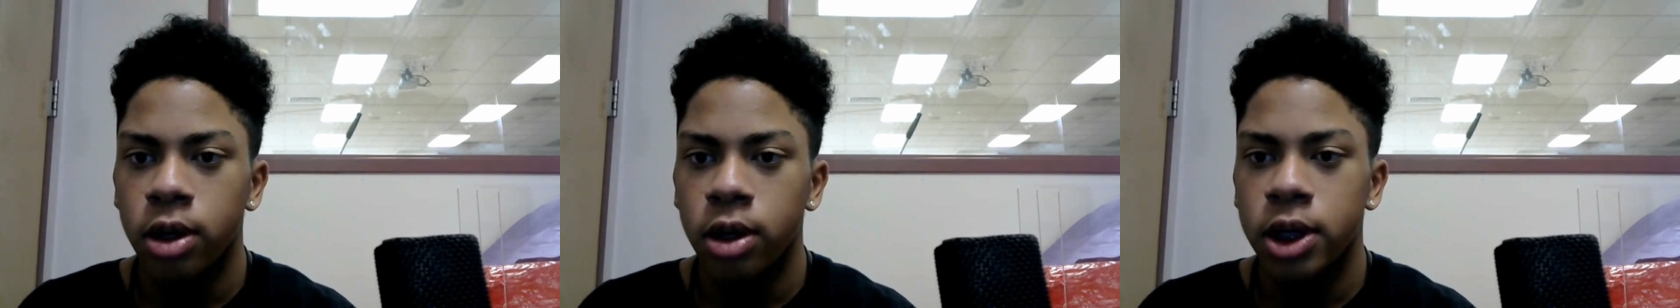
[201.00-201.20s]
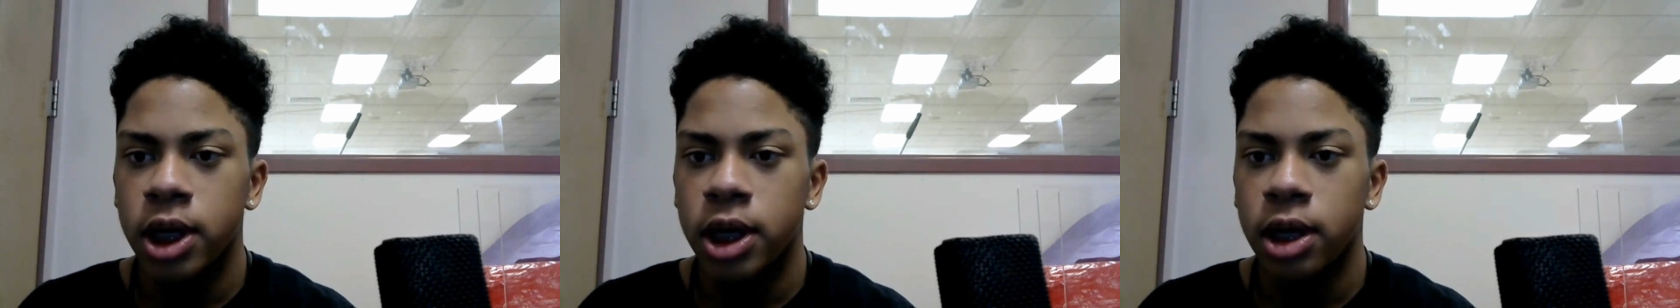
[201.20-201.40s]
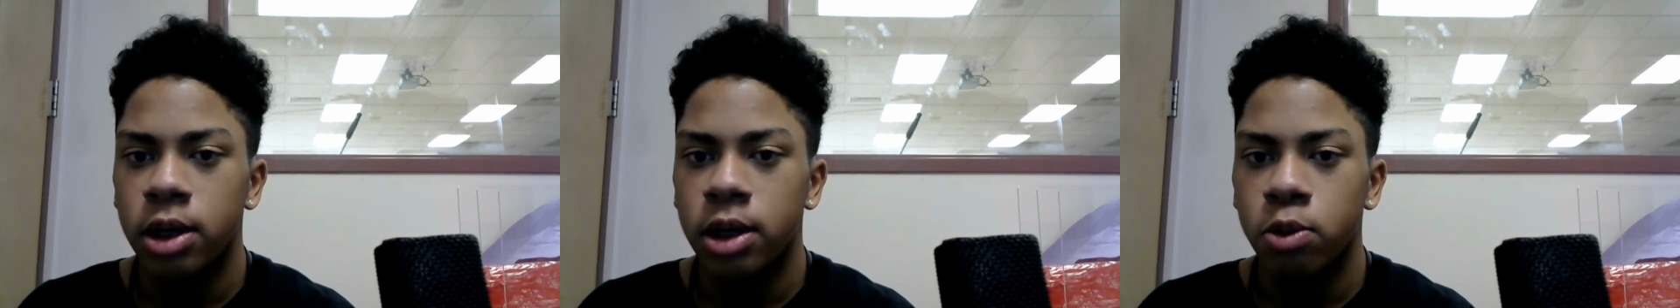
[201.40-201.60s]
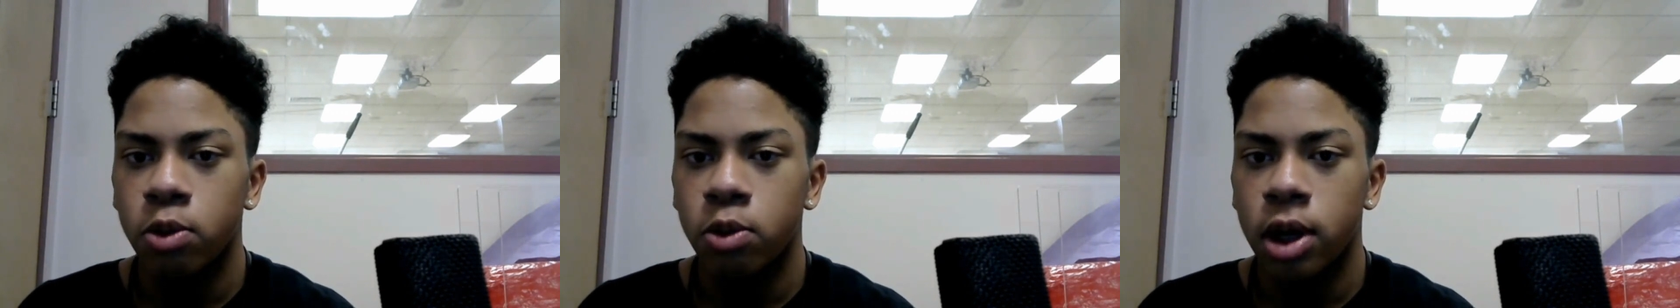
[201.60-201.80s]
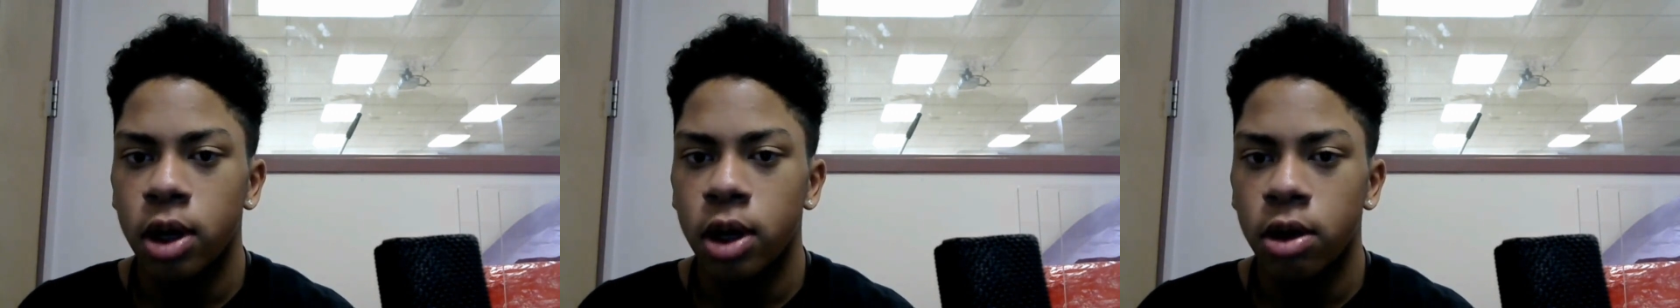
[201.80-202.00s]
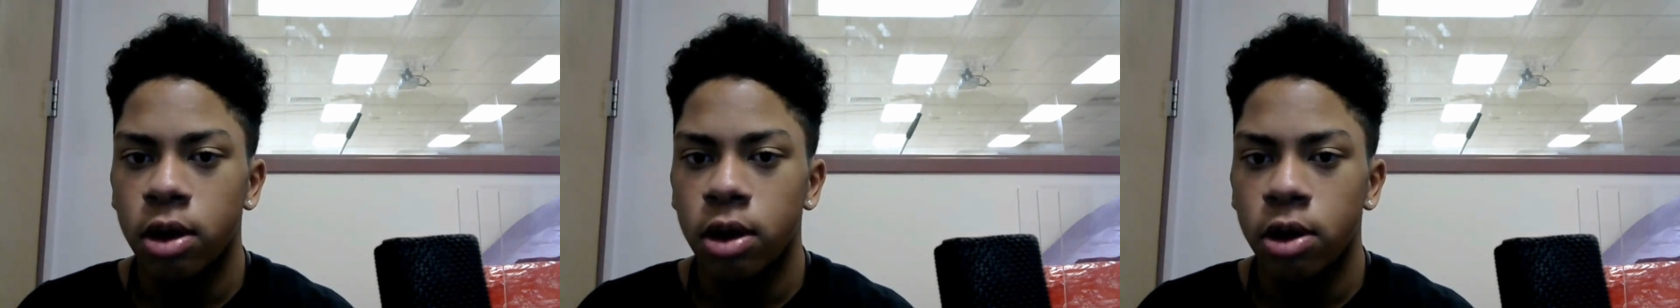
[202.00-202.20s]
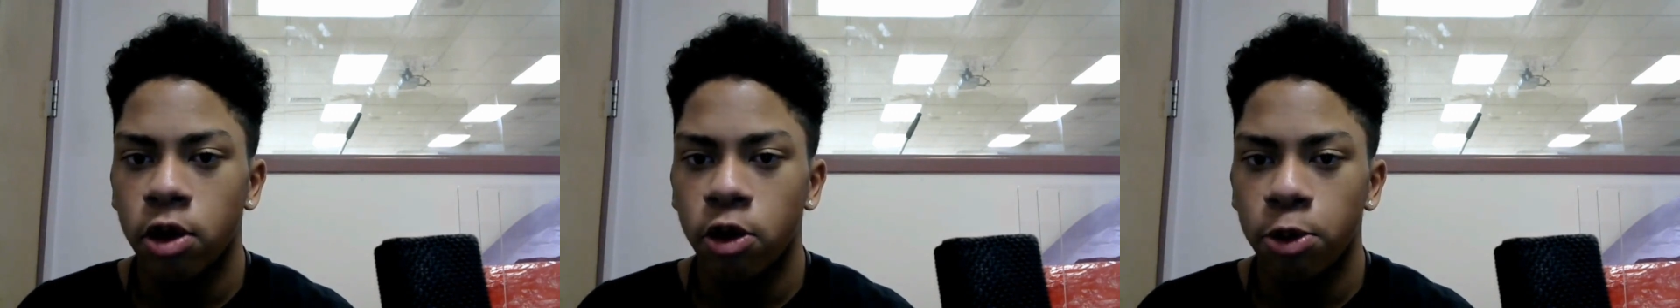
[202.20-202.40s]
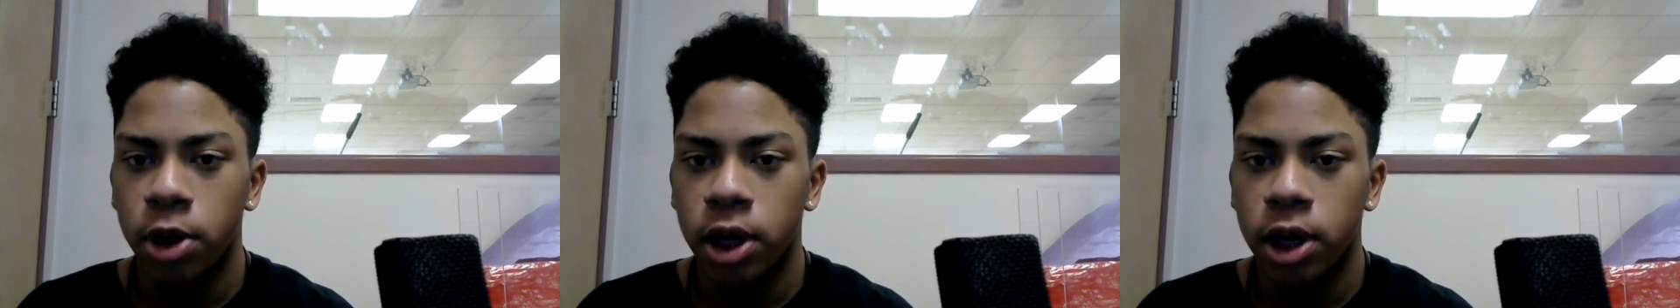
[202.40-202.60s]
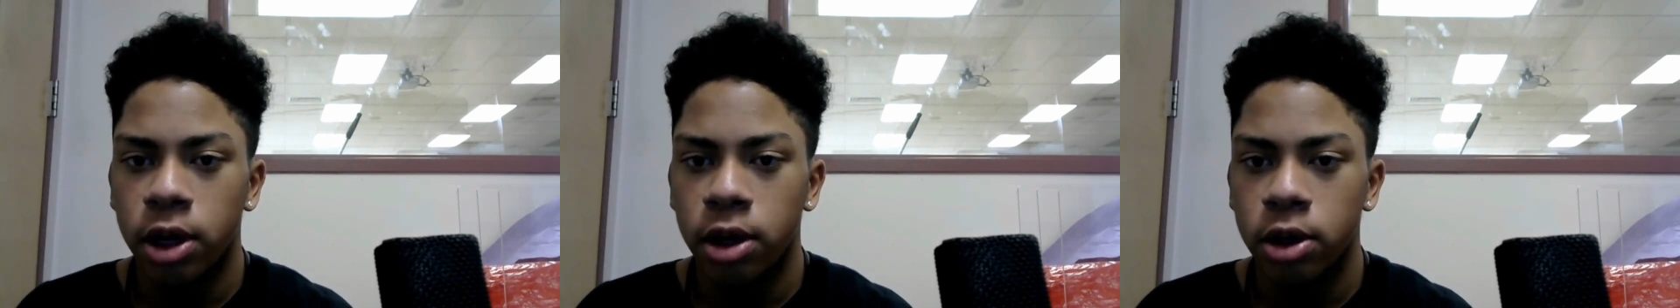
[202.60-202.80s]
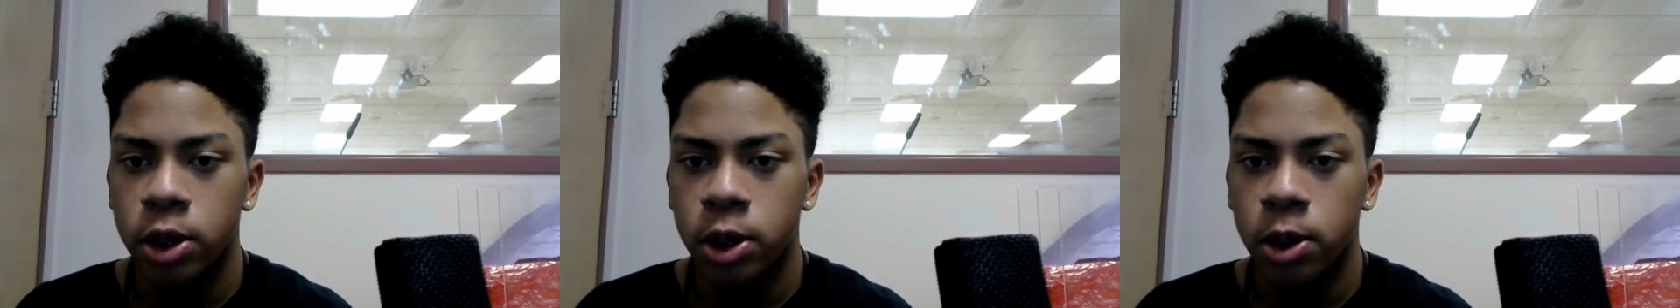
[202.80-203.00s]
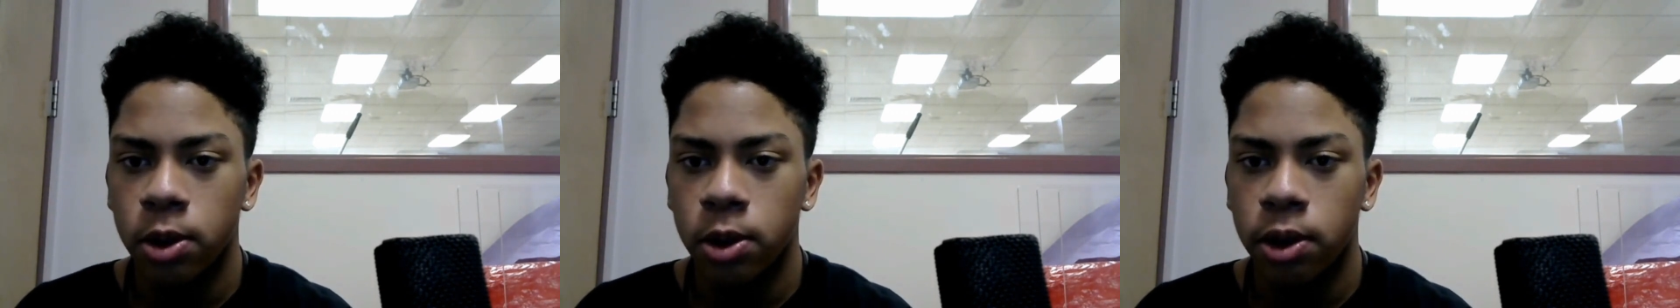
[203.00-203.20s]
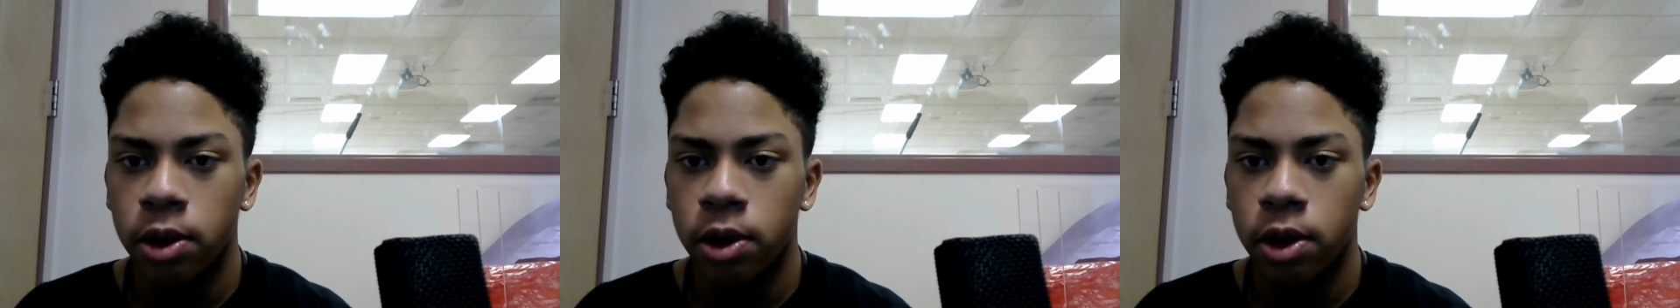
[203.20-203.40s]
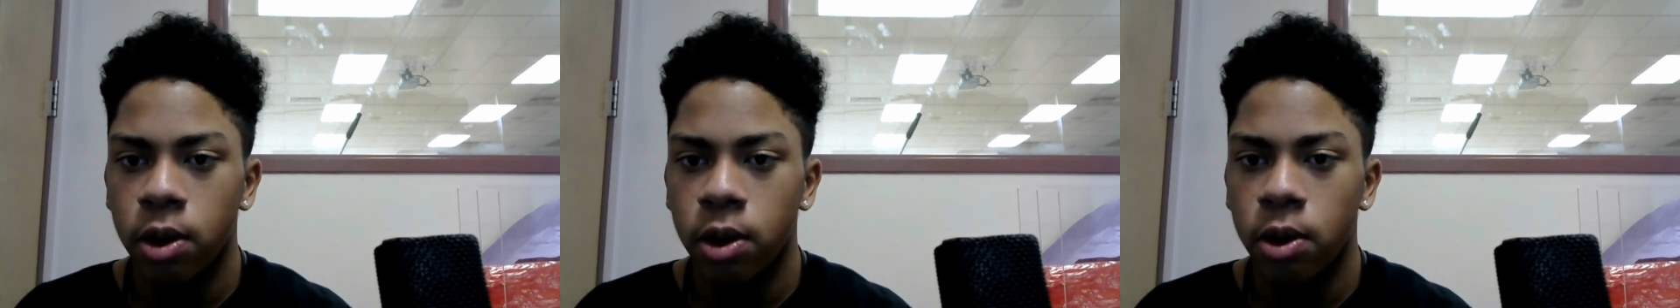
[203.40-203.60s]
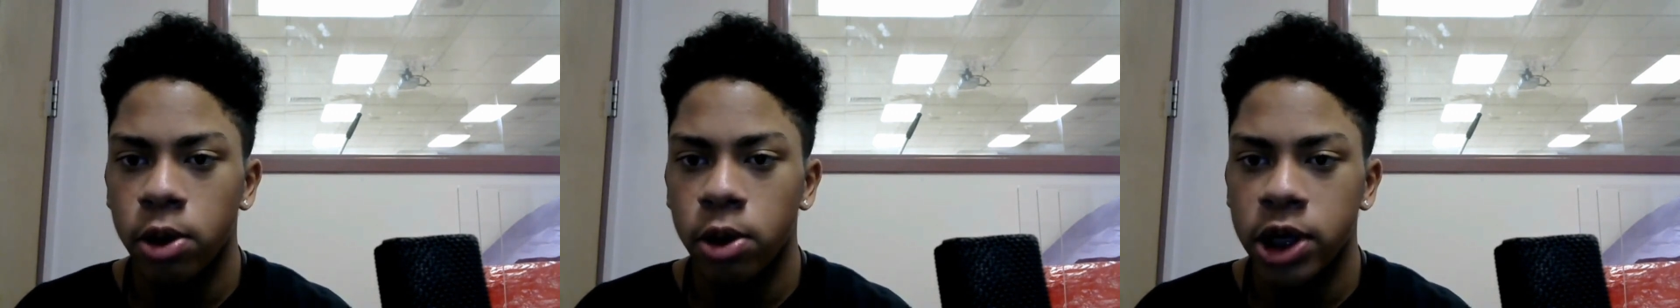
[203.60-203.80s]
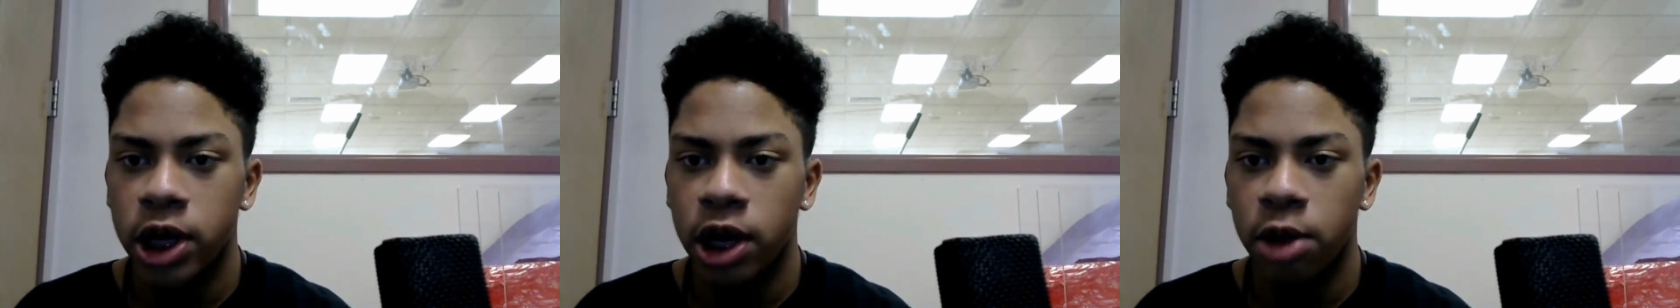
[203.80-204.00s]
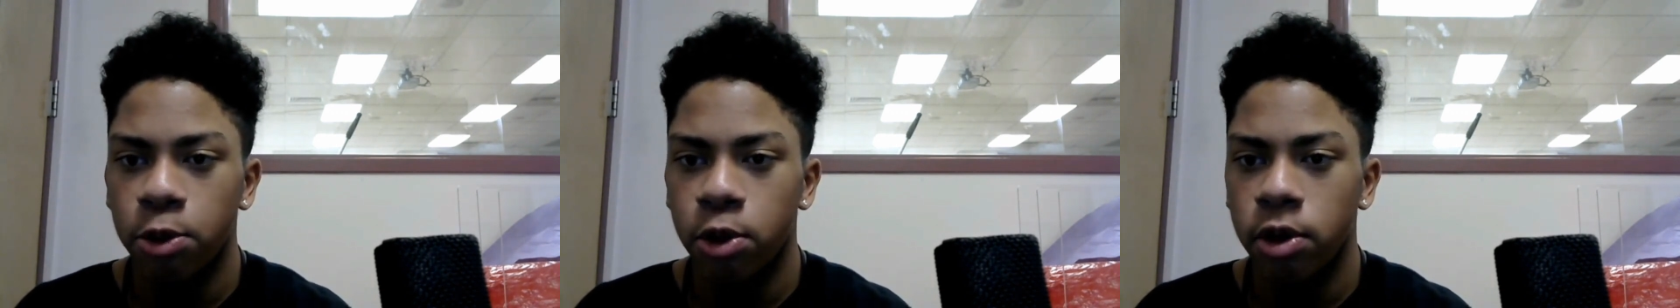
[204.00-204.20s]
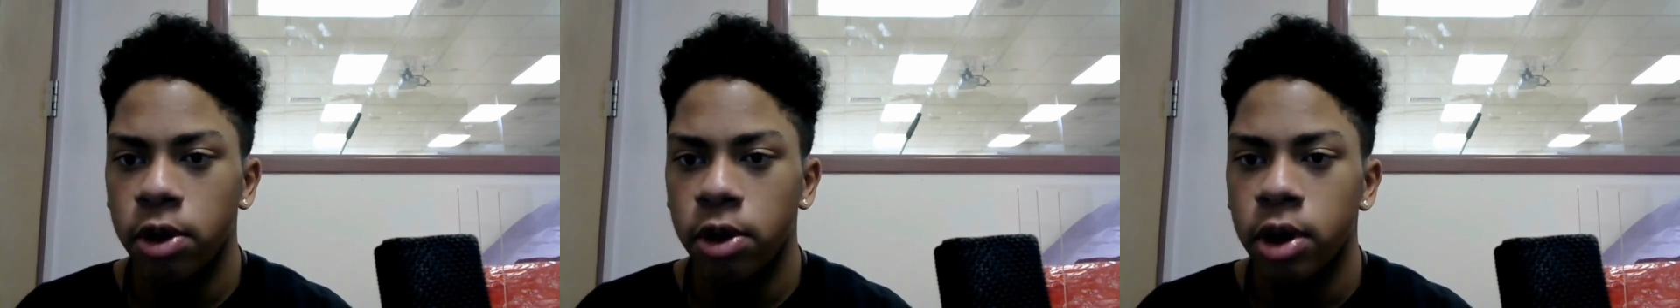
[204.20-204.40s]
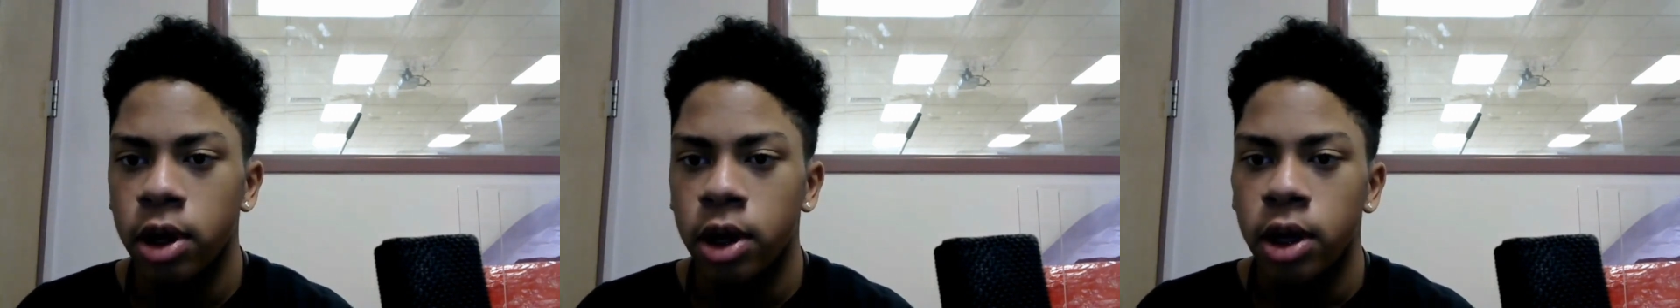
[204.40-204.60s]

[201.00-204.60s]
all the times while on your bike, scooter, or skateboard.